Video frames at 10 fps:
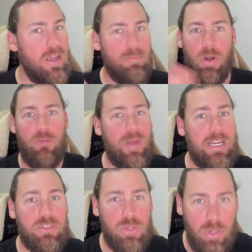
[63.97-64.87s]
Private
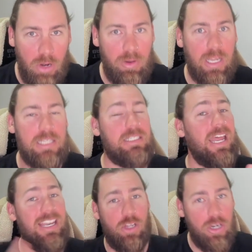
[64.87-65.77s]
Beta 2 got released
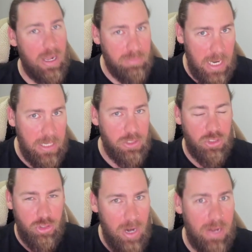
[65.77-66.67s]
and it got updated
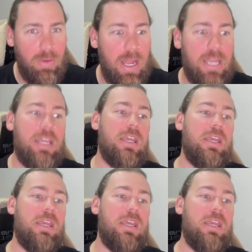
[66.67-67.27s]
straight away.